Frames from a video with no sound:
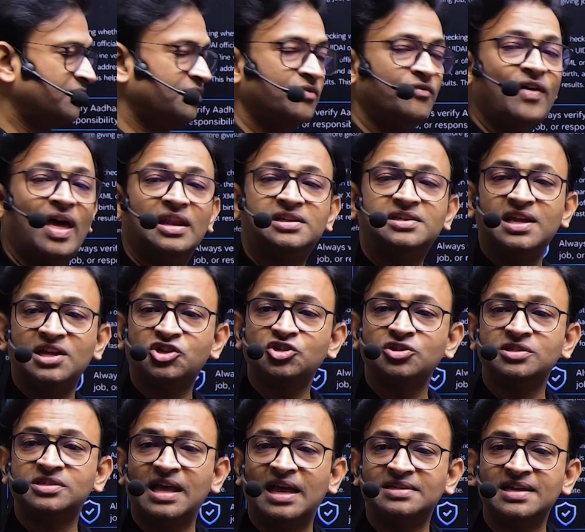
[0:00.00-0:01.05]
validations
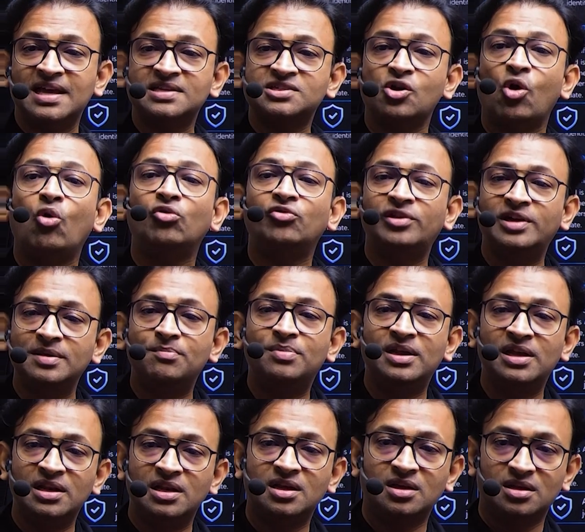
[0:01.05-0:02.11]
that has already
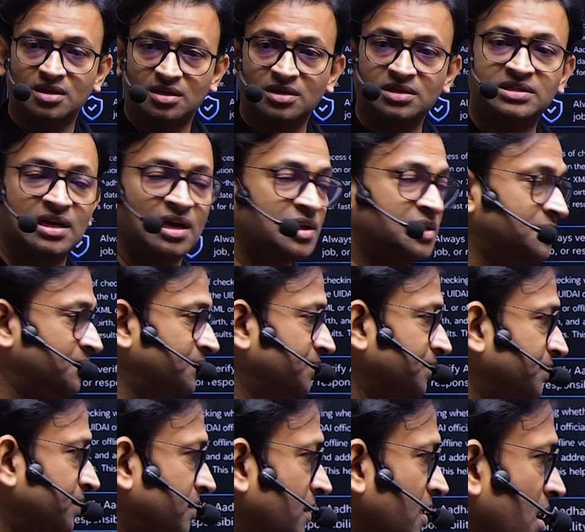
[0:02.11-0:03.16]
been done.
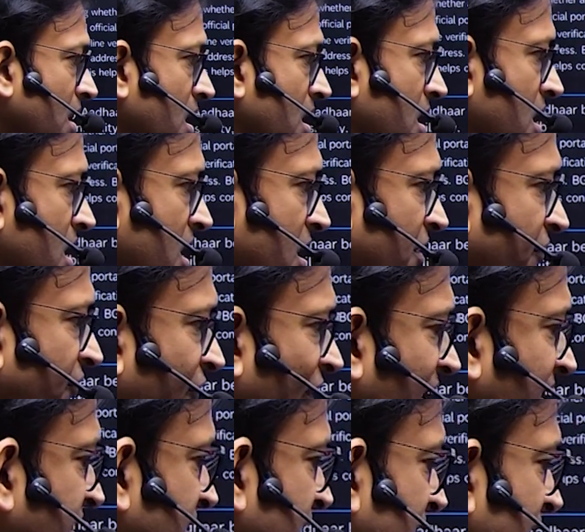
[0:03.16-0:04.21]

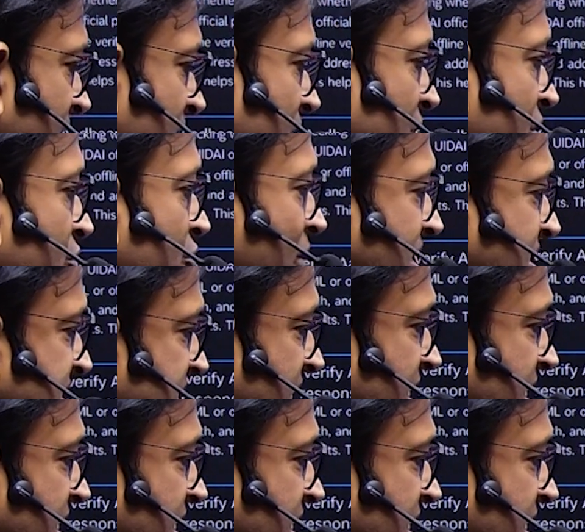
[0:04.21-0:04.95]
Finally, risk